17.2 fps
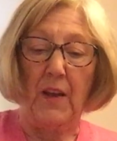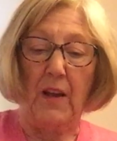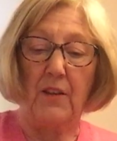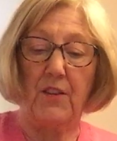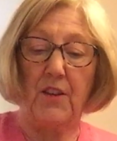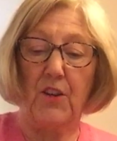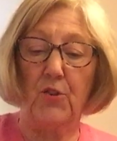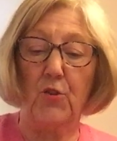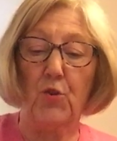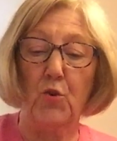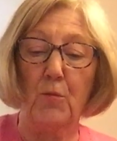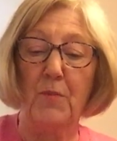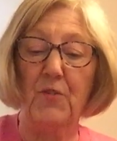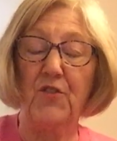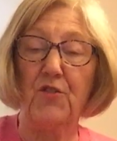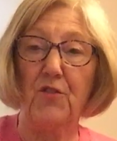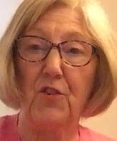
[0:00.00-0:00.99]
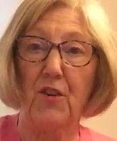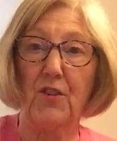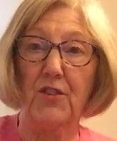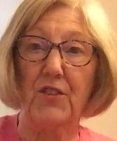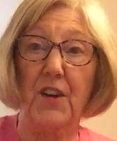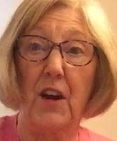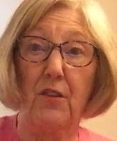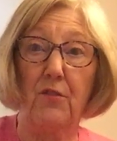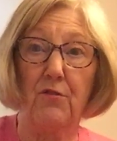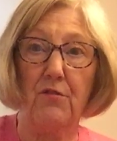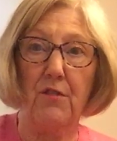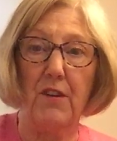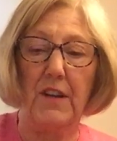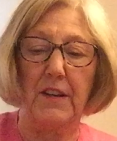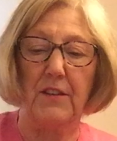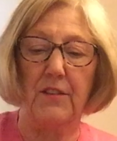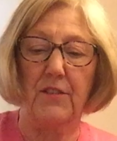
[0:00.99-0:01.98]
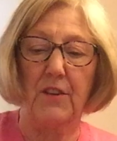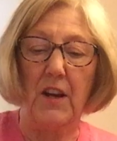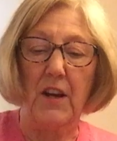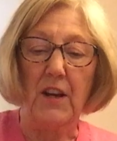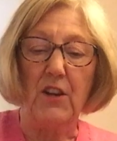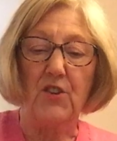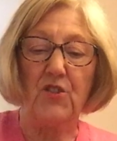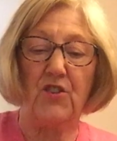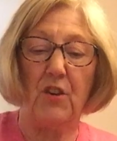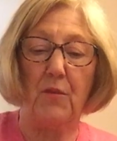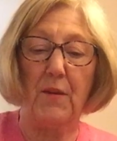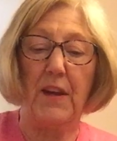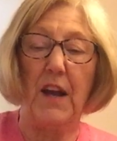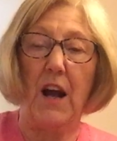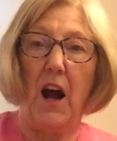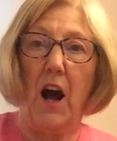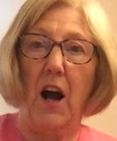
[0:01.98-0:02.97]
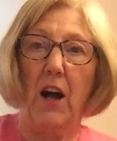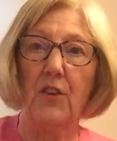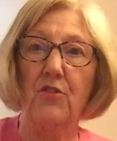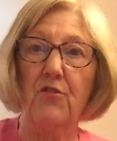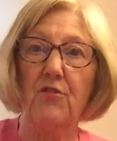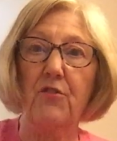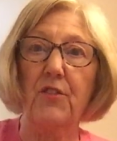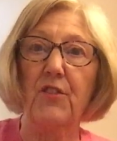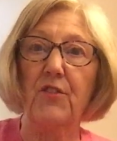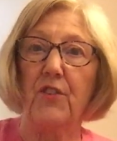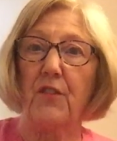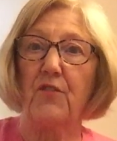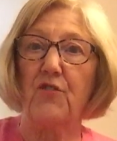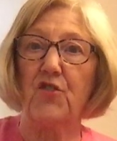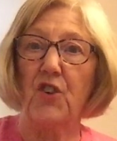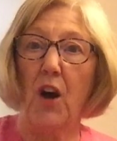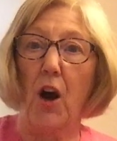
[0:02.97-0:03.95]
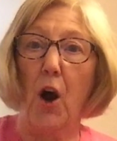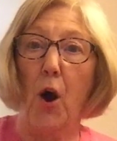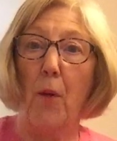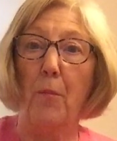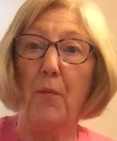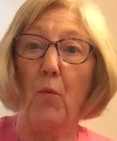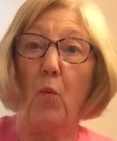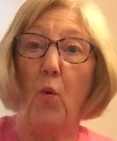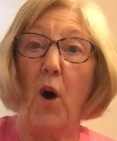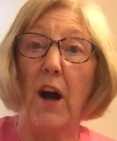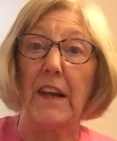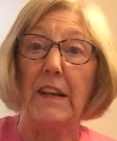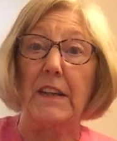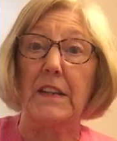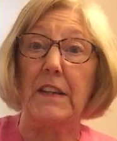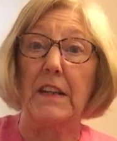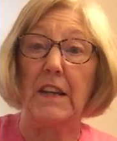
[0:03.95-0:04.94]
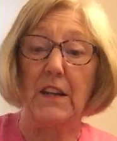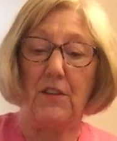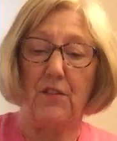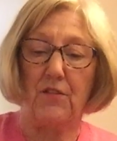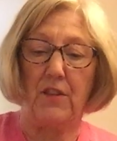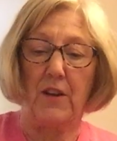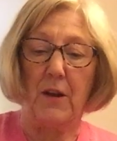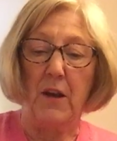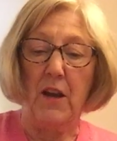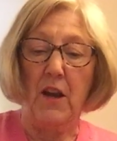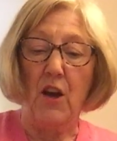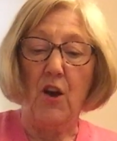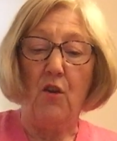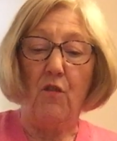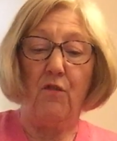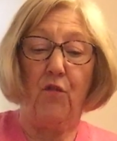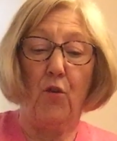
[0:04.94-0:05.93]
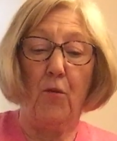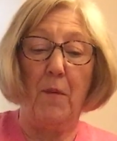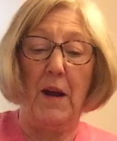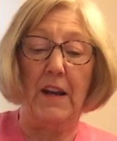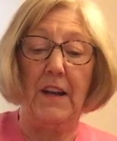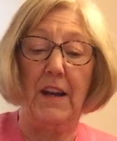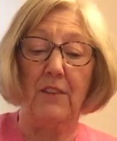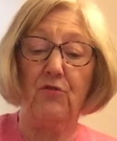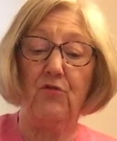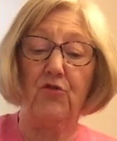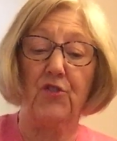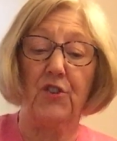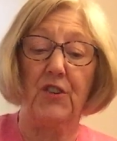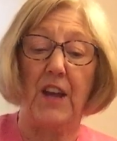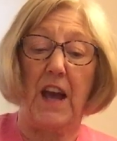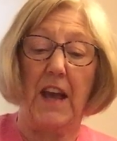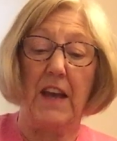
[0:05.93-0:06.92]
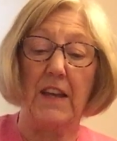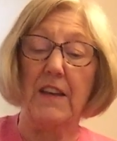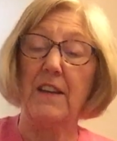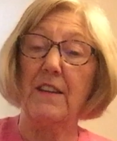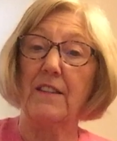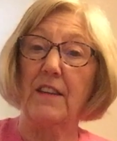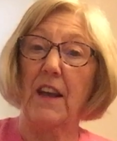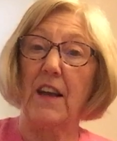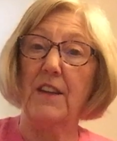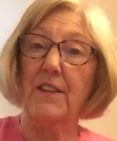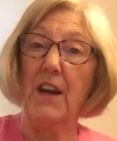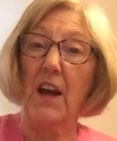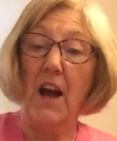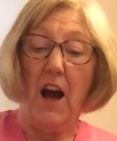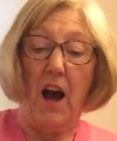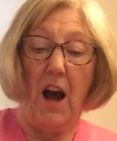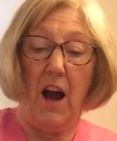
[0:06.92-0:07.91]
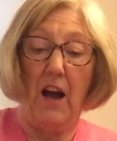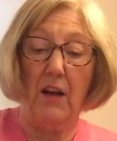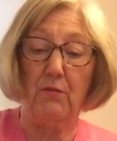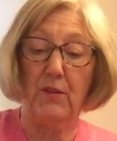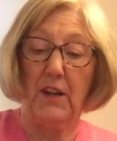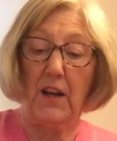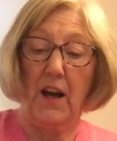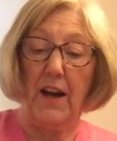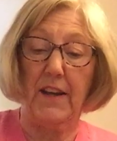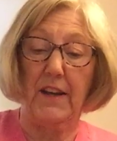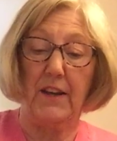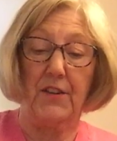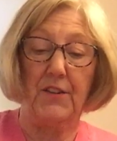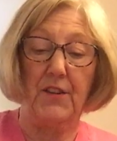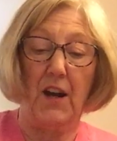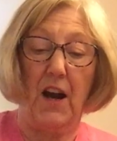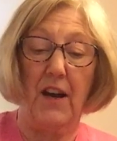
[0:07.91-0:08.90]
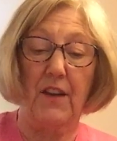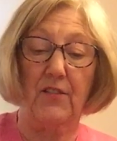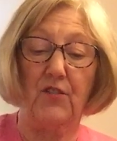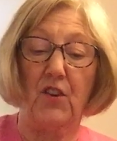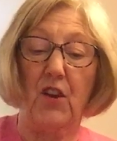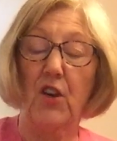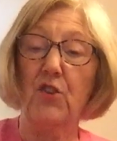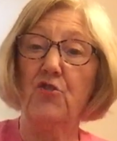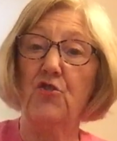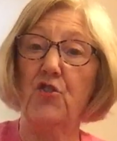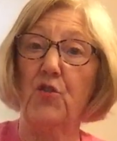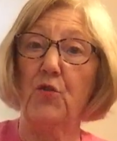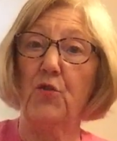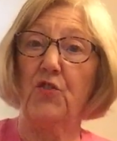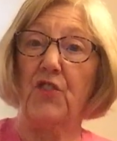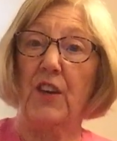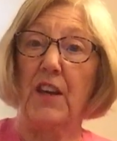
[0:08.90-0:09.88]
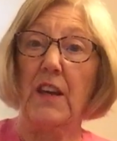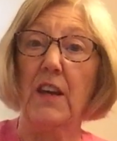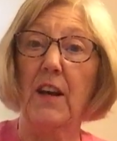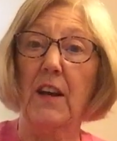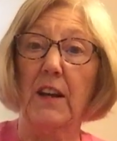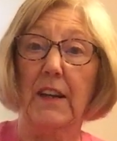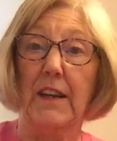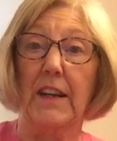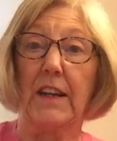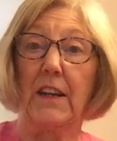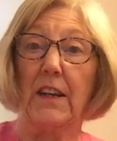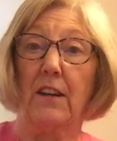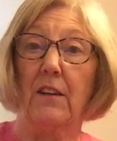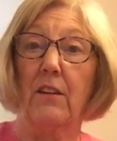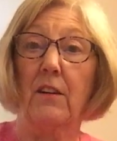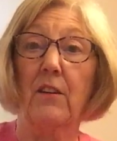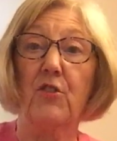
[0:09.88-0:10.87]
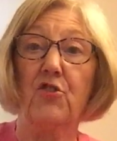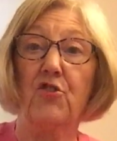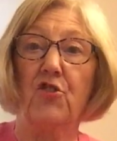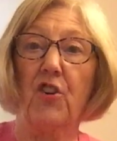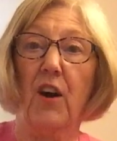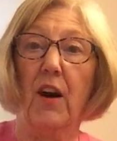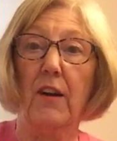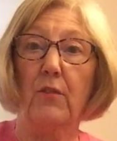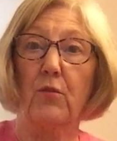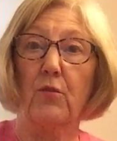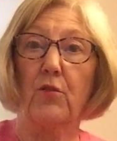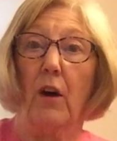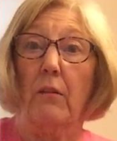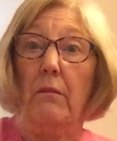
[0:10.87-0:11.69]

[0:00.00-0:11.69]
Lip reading: The enormous crocodile grinned, showing hundreds of sharp white teeth. "For my lunch today," he said, "I would like a nice, juicy little child."